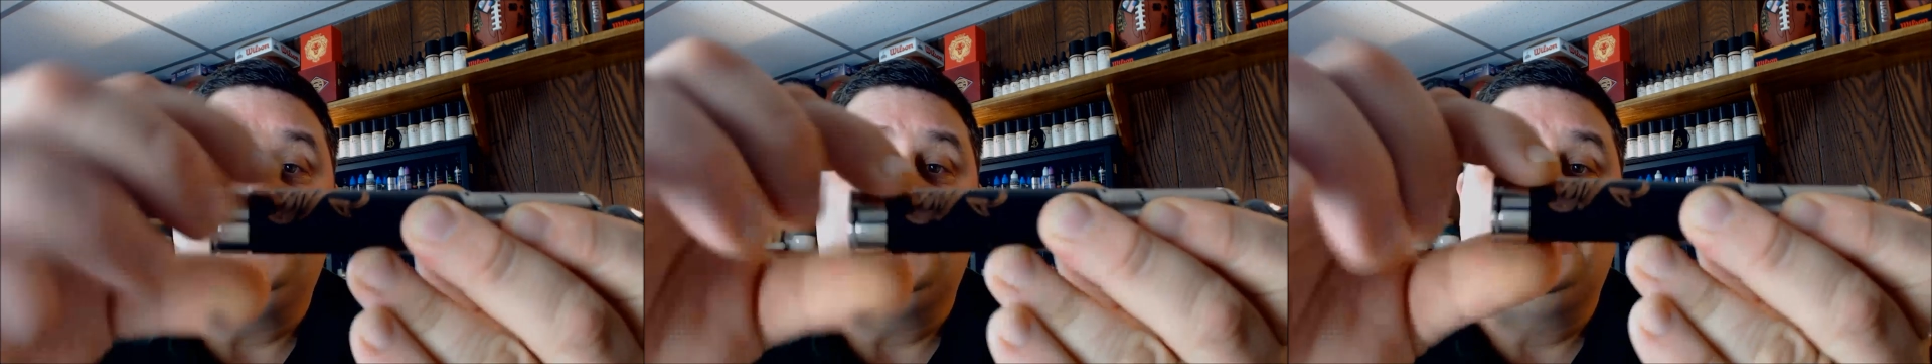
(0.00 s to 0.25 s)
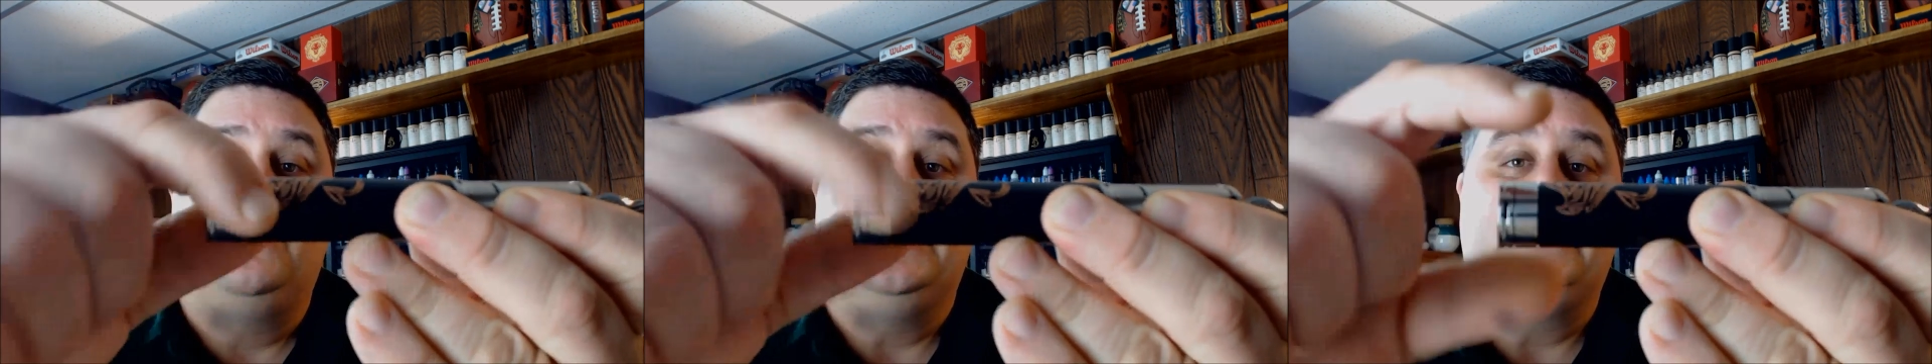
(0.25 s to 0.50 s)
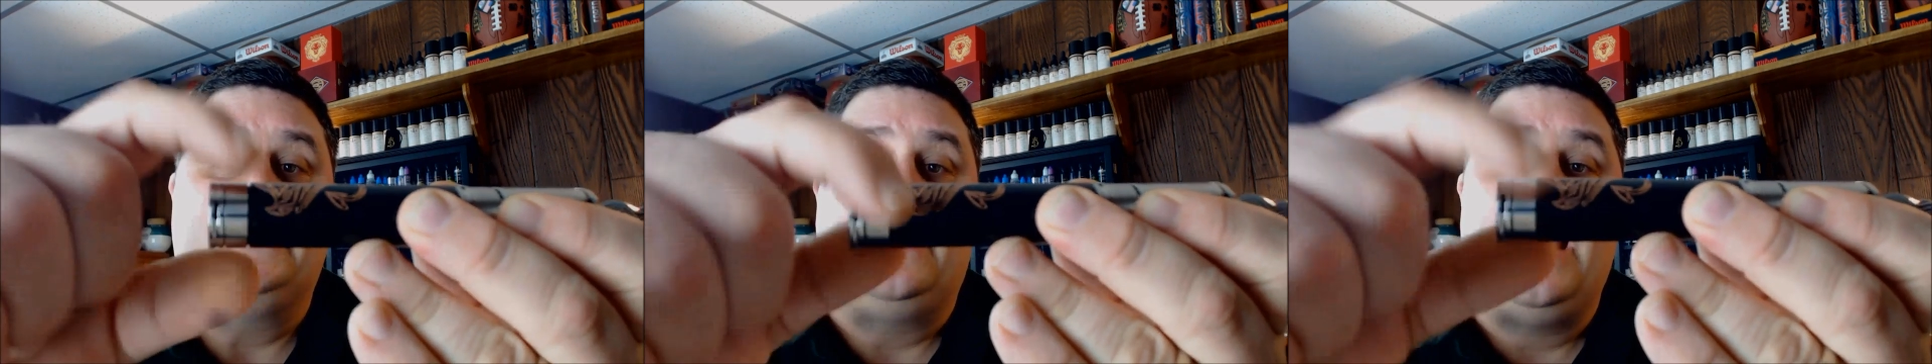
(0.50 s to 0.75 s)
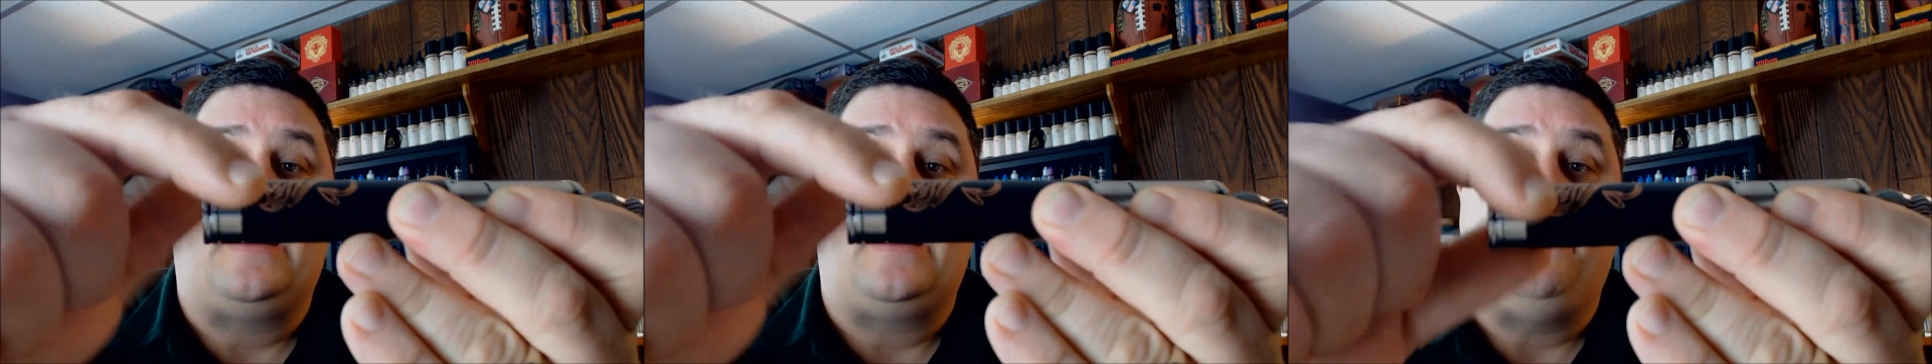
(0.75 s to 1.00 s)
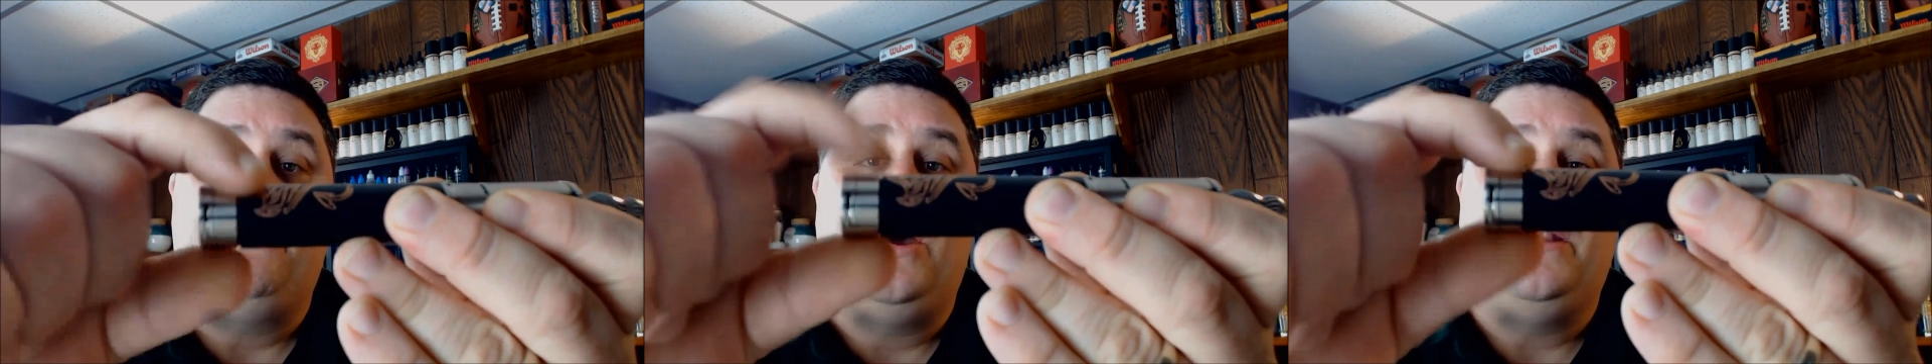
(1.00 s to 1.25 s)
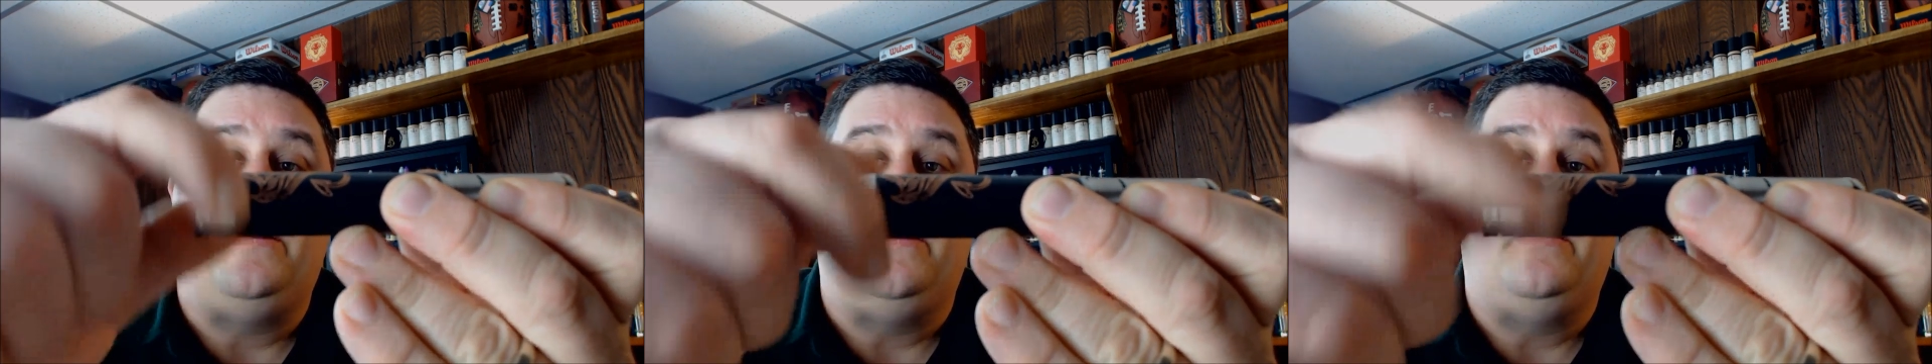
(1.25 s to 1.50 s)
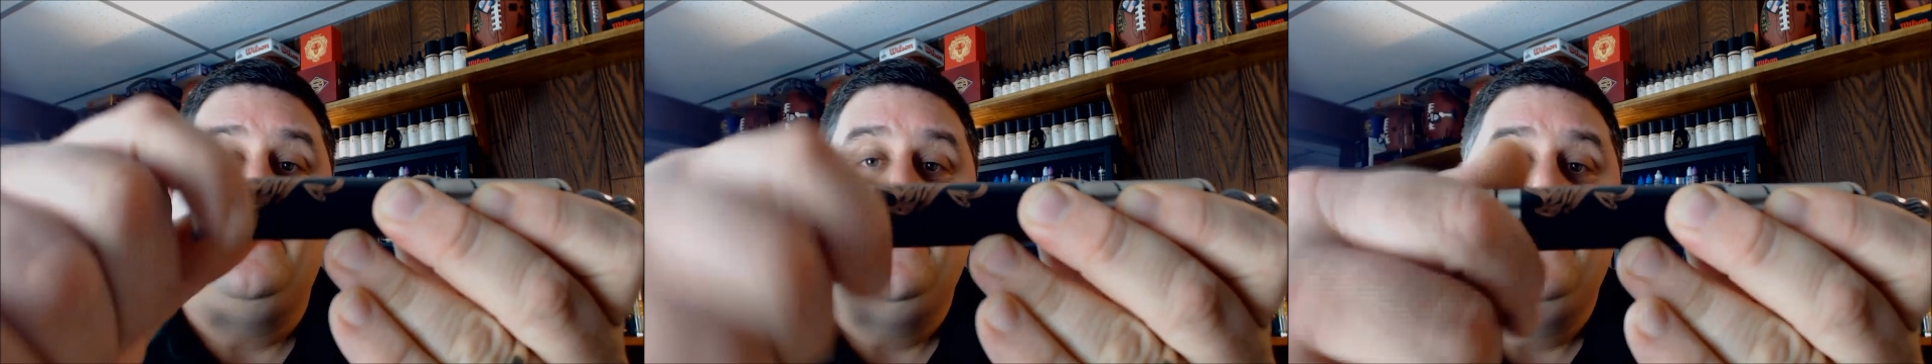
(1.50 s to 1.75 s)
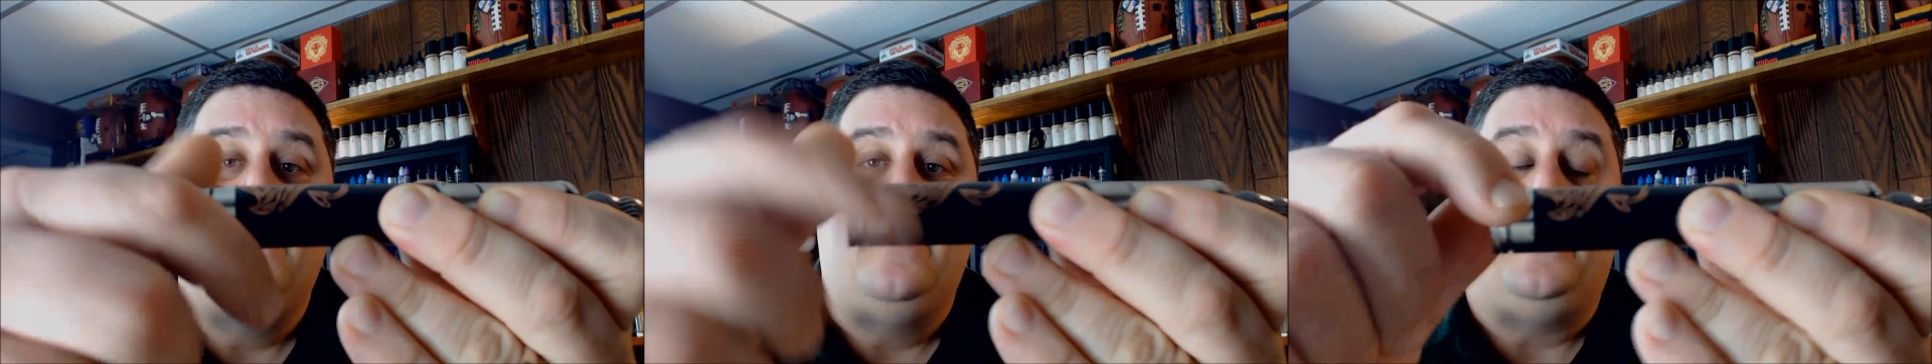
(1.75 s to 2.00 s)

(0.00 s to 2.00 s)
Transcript: you just twist the locking button.